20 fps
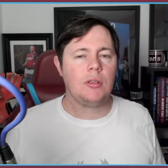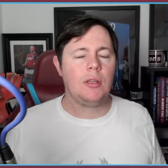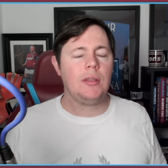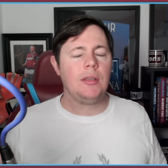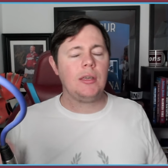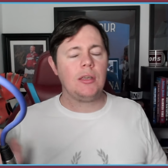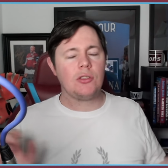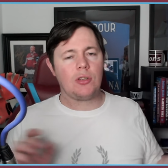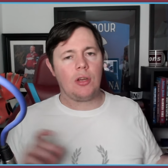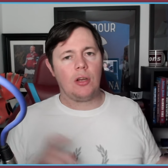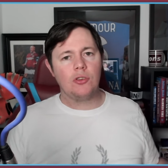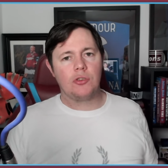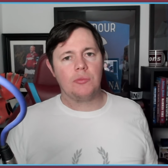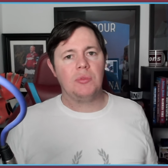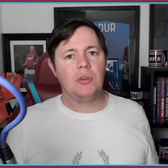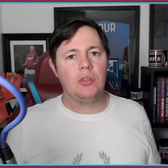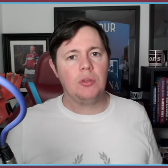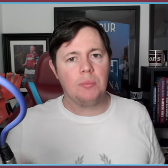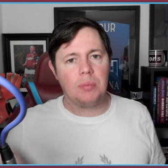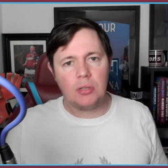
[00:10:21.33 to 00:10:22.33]
I think it's 100
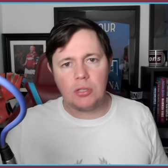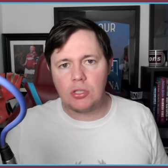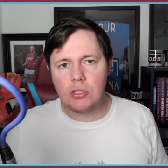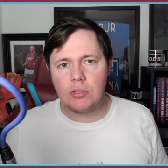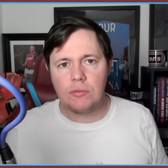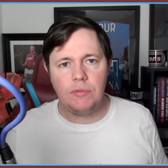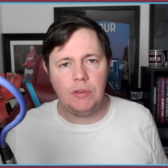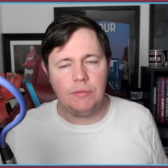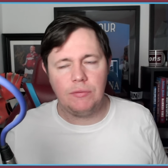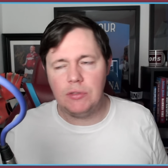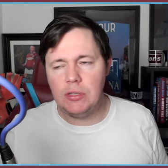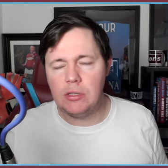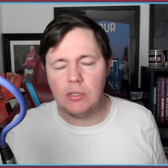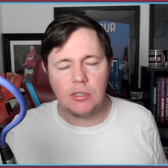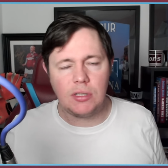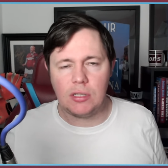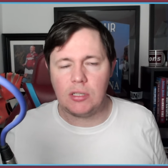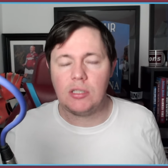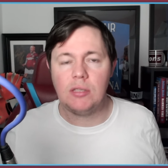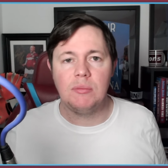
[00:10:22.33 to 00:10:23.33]
million plus 15,
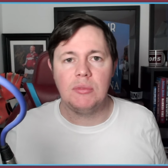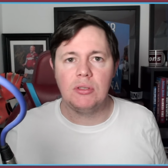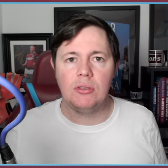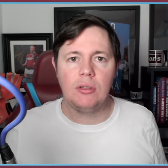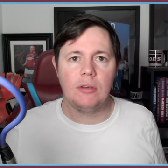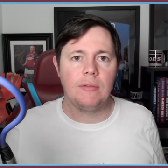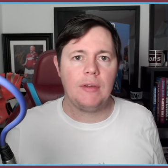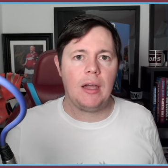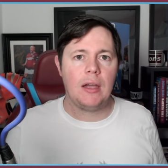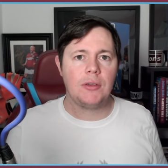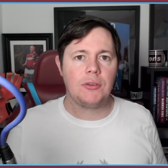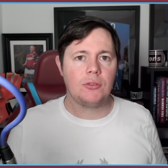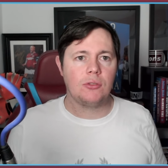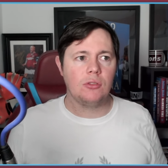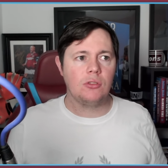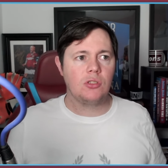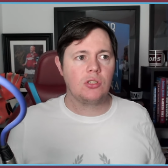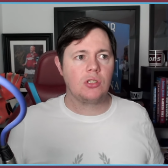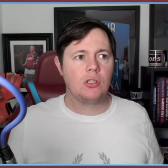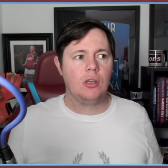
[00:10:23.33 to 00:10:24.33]
60 million of
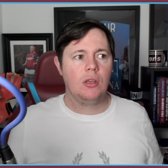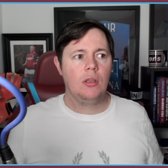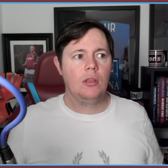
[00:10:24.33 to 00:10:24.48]
add-ons.